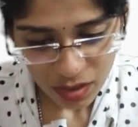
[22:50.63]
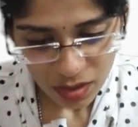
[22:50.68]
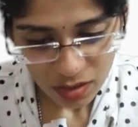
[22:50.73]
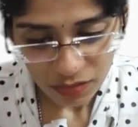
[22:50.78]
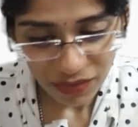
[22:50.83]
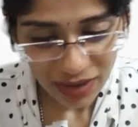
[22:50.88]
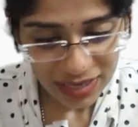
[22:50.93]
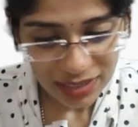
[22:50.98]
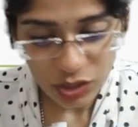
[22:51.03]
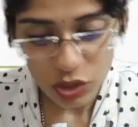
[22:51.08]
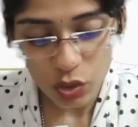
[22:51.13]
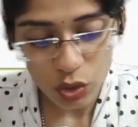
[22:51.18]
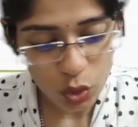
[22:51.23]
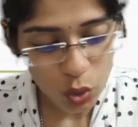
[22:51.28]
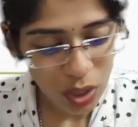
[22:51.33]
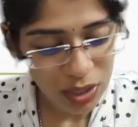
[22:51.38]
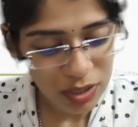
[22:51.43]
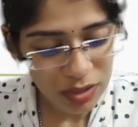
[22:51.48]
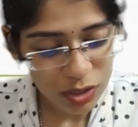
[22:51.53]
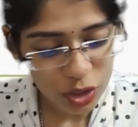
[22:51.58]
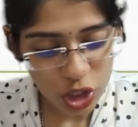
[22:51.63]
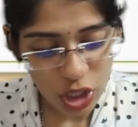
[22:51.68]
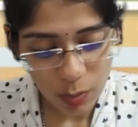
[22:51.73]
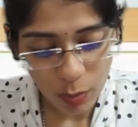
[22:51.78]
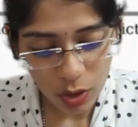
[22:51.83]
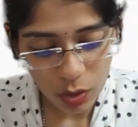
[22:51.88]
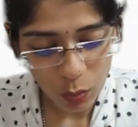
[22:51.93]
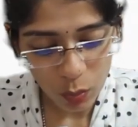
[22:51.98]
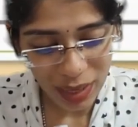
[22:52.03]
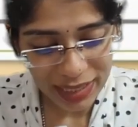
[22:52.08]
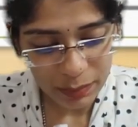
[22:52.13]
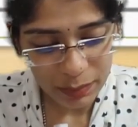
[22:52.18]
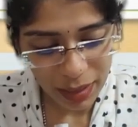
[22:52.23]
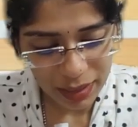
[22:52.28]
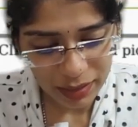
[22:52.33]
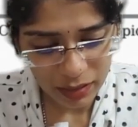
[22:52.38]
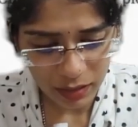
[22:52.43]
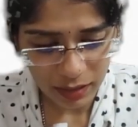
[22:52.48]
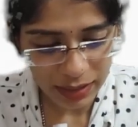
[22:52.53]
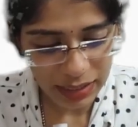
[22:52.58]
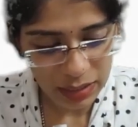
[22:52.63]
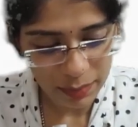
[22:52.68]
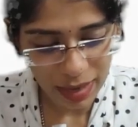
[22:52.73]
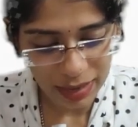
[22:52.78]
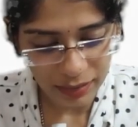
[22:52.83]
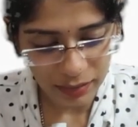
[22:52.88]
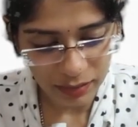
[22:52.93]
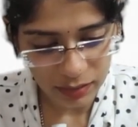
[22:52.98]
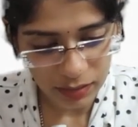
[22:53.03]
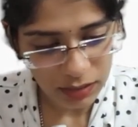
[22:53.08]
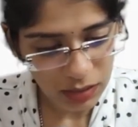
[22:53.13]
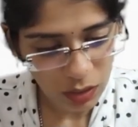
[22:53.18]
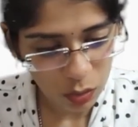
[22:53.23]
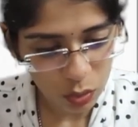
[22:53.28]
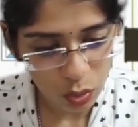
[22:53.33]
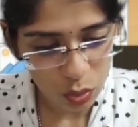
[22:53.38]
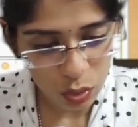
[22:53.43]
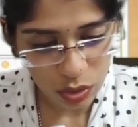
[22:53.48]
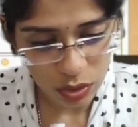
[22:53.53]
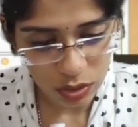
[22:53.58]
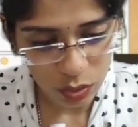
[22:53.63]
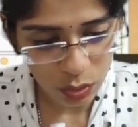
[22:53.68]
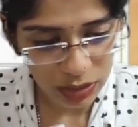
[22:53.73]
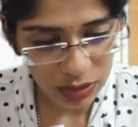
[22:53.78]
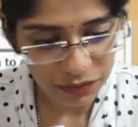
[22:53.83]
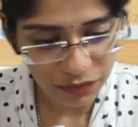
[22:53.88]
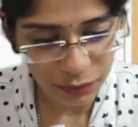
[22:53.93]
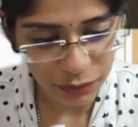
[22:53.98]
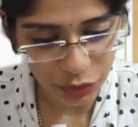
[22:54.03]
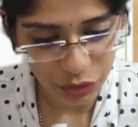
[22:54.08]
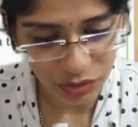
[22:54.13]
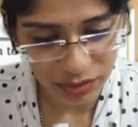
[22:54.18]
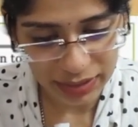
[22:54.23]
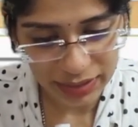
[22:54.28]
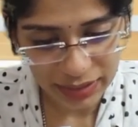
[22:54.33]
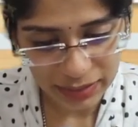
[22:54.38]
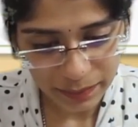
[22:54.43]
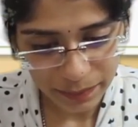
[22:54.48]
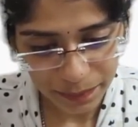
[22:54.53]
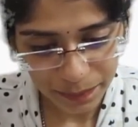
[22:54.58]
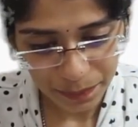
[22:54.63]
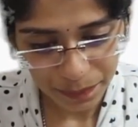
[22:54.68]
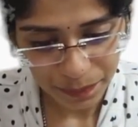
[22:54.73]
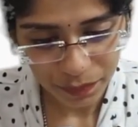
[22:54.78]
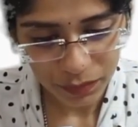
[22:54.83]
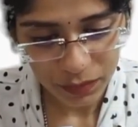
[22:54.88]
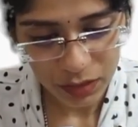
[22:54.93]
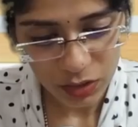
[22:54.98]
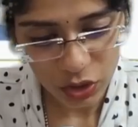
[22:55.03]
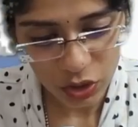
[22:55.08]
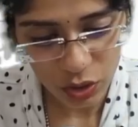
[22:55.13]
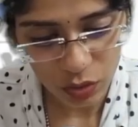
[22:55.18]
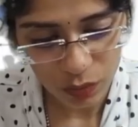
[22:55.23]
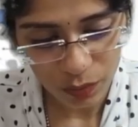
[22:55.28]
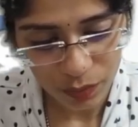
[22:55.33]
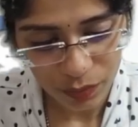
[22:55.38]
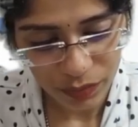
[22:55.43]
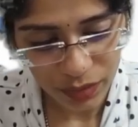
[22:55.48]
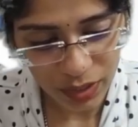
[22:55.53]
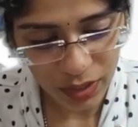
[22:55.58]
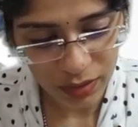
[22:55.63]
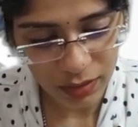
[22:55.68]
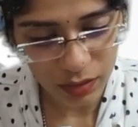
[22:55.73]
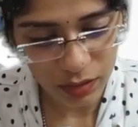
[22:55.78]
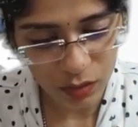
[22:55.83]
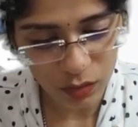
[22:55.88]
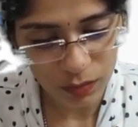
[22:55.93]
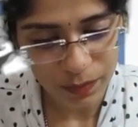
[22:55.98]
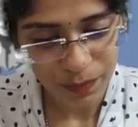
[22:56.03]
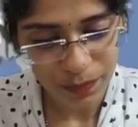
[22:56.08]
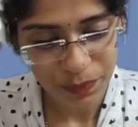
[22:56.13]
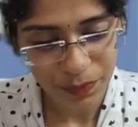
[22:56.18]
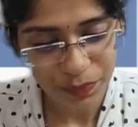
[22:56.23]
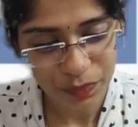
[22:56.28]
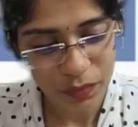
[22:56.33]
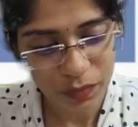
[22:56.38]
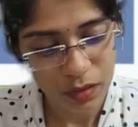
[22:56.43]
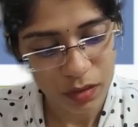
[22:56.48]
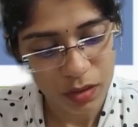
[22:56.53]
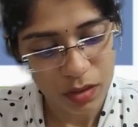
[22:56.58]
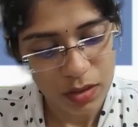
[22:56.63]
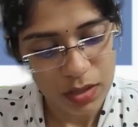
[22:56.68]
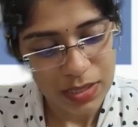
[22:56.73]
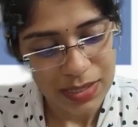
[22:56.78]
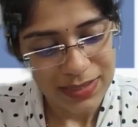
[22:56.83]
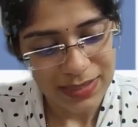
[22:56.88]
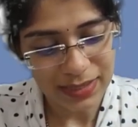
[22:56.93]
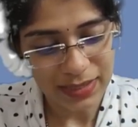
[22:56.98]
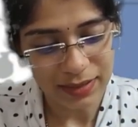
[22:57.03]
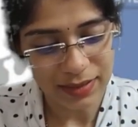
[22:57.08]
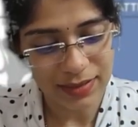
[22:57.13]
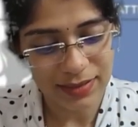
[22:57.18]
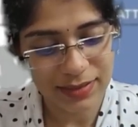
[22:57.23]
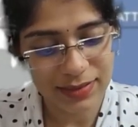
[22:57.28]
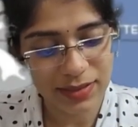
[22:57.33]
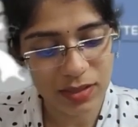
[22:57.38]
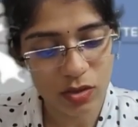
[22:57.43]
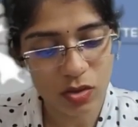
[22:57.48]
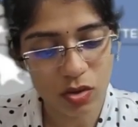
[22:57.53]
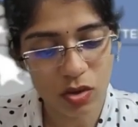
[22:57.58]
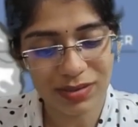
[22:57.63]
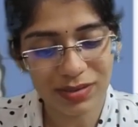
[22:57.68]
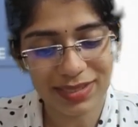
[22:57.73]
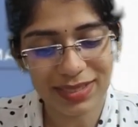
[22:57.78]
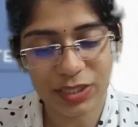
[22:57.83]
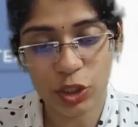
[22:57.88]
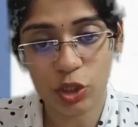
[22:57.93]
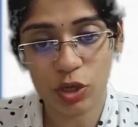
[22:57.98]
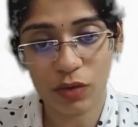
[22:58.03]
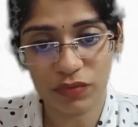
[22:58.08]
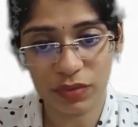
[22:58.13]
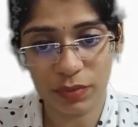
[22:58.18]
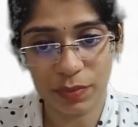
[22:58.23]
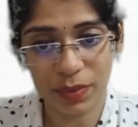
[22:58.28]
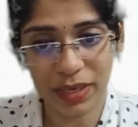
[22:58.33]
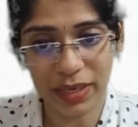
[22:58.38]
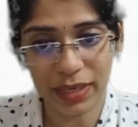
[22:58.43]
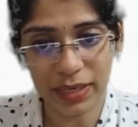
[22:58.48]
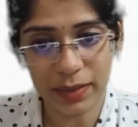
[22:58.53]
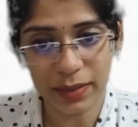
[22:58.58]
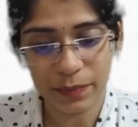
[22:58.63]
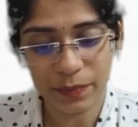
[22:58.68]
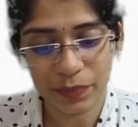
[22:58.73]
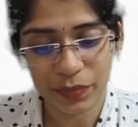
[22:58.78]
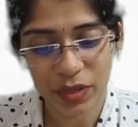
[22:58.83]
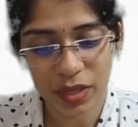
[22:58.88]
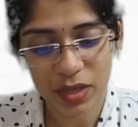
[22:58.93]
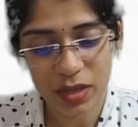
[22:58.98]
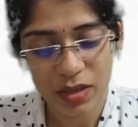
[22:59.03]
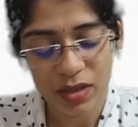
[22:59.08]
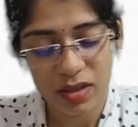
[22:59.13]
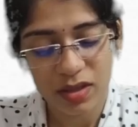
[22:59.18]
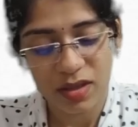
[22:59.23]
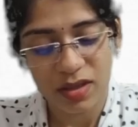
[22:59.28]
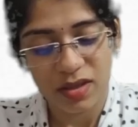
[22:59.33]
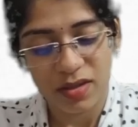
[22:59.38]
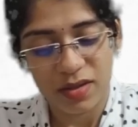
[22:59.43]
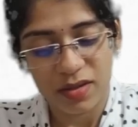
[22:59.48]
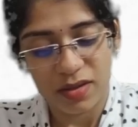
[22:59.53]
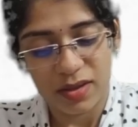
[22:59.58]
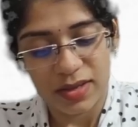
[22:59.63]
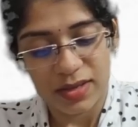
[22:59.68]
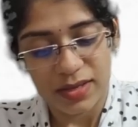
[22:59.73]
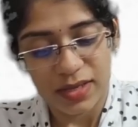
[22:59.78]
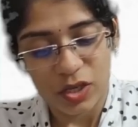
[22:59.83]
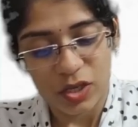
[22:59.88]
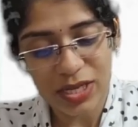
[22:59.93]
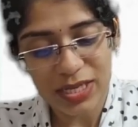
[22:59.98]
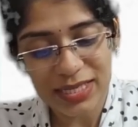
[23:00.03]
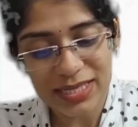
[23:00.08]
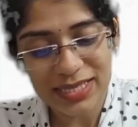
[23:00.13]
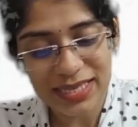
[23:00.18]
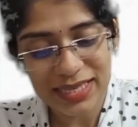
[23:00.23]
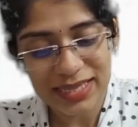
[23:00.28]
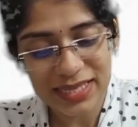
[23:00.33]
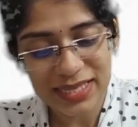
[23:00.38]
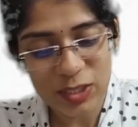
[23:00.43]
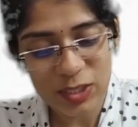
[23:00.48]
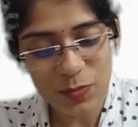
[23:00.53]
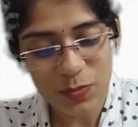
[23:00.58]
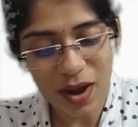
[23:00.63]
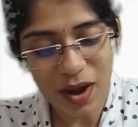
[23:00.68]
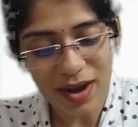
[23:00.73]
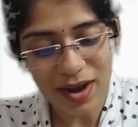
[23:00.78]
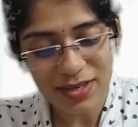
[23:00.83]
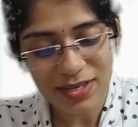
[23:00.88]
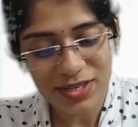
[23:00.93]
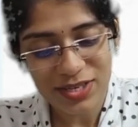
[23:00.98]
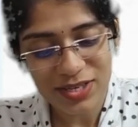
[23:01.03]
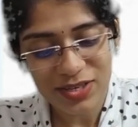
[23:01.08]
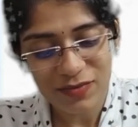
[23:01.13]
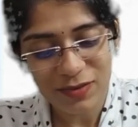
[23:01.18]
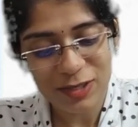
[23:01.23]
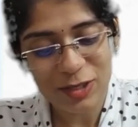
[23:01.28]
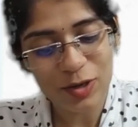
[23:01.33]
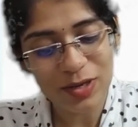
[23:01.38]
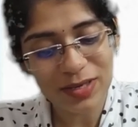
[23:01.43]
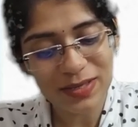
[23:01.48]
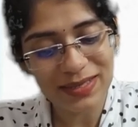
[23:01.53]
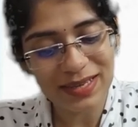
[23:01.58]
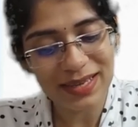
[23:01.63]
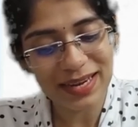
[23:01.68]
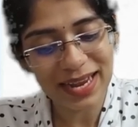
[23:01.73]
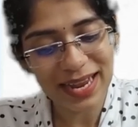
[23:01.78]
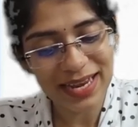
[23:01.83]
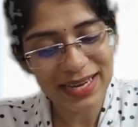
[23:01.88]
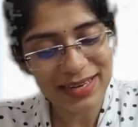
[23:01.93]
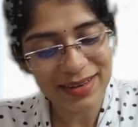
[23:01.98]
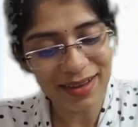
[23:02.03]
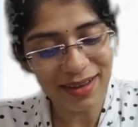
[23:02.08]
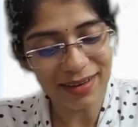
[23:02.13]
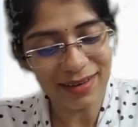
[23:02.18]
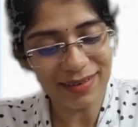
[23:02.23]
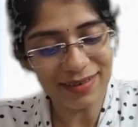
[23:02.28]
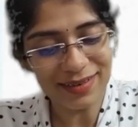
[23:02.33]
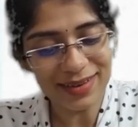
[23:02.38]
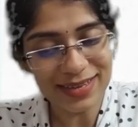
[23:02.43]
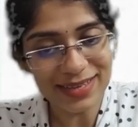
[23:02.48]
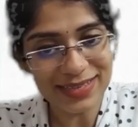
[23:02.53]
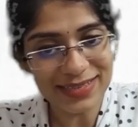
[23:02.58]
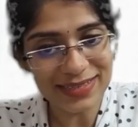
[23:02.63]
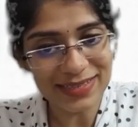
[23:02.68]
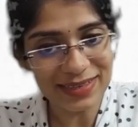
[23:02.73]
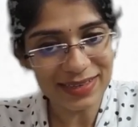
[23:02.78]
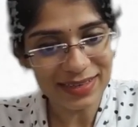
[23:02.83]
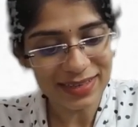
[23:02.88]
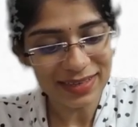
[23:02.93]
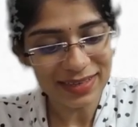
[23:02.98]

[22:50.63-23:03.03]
Fine. So you understood about white matter, grey matter, na? Now no confusion, right? Chalo, yahan dekho. See, this is a cross section of the brain. Okay, you can see this part which looks grey in color is a